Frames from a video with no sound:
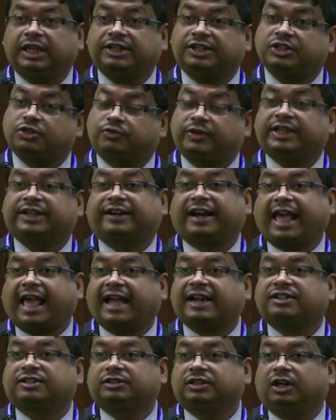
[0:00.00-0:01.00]
That is, we
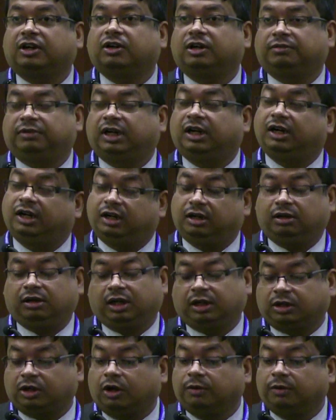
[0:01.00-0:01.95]
cracked the